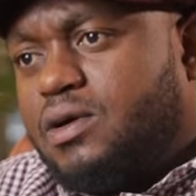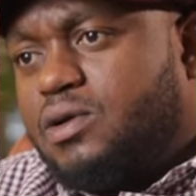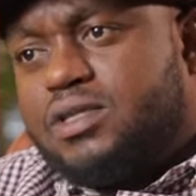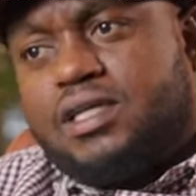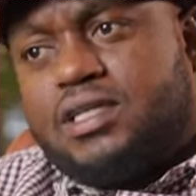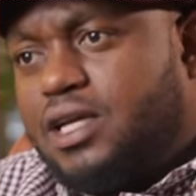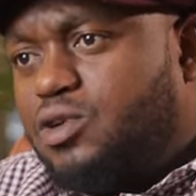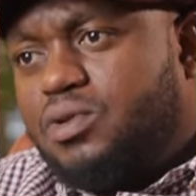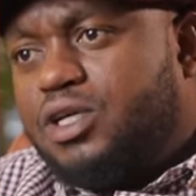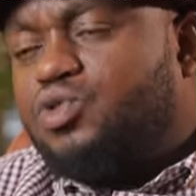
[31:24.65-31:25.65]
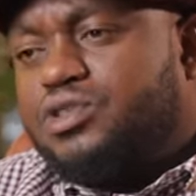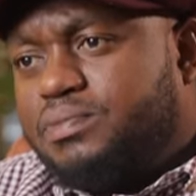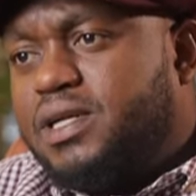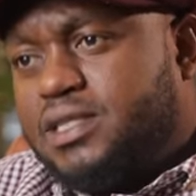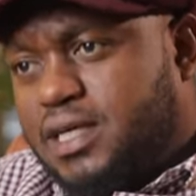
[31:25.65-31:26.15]
Because I tell you, it was
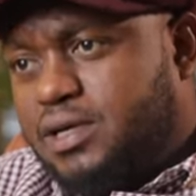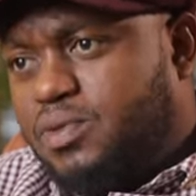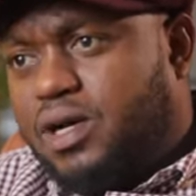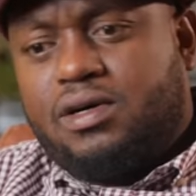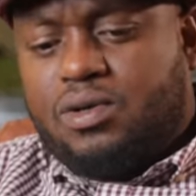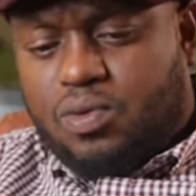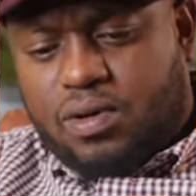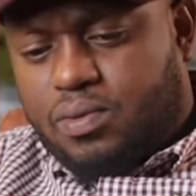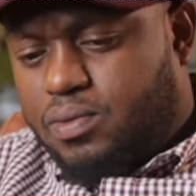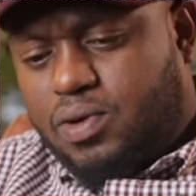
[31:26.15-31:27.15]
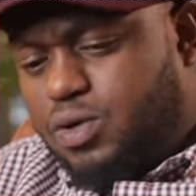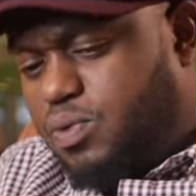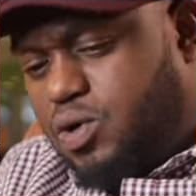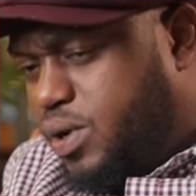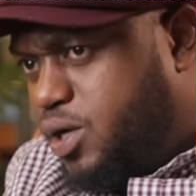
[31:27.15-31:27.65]
military. You
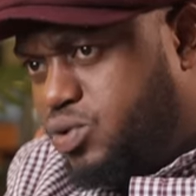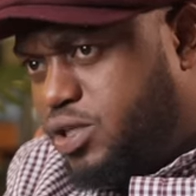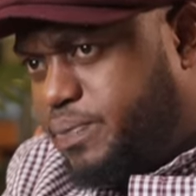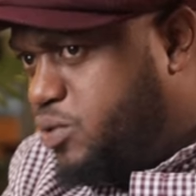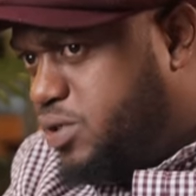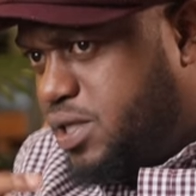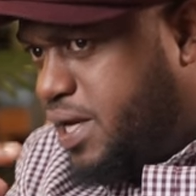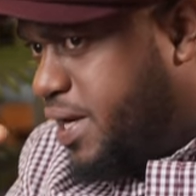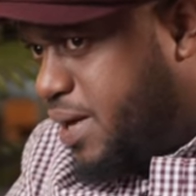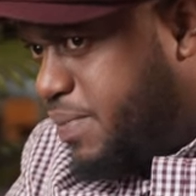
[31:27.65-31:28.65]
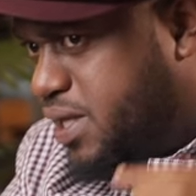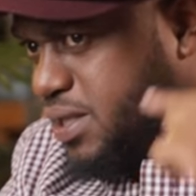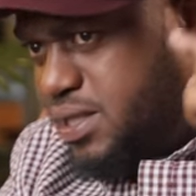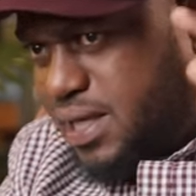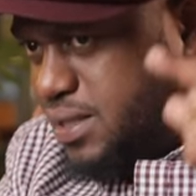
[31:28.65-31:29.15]
see the rubber
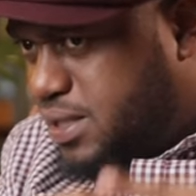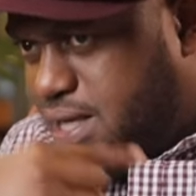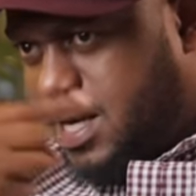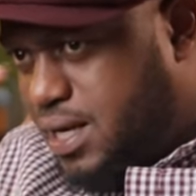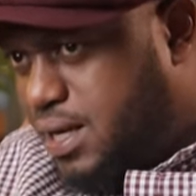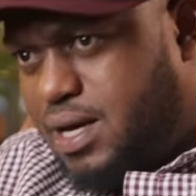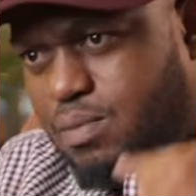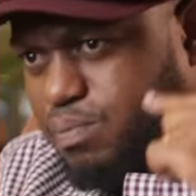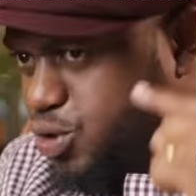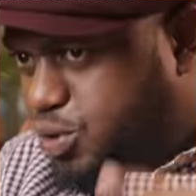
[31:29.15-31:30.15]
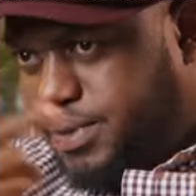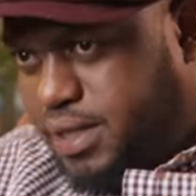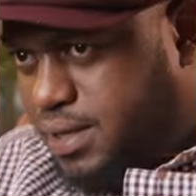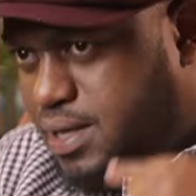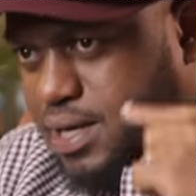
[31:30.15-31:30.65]
that runs the posho
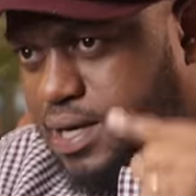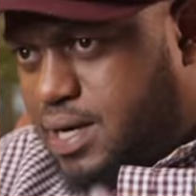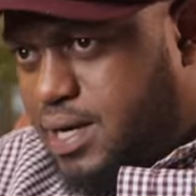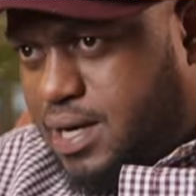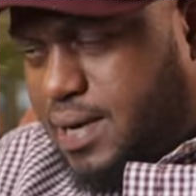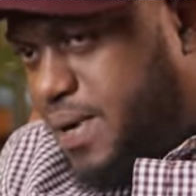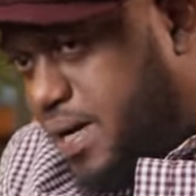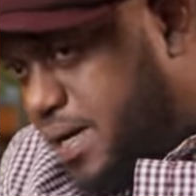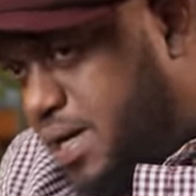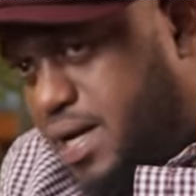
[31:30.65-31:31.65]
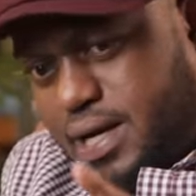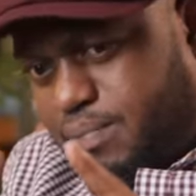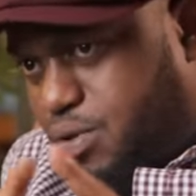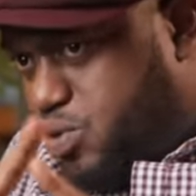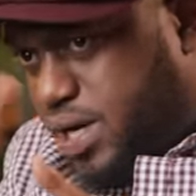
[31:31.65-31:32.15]
mill. Ama ile
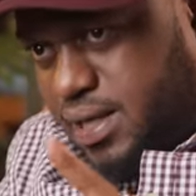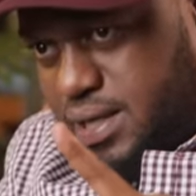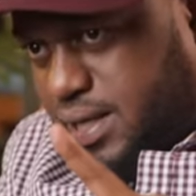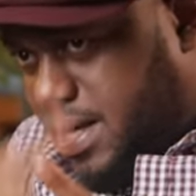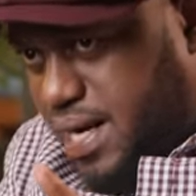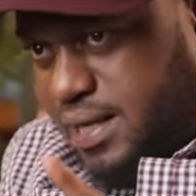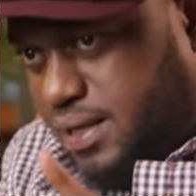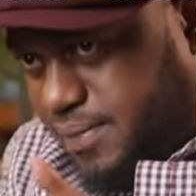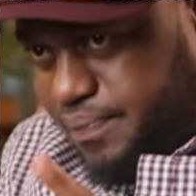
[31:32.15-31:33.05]
rubber uran gari.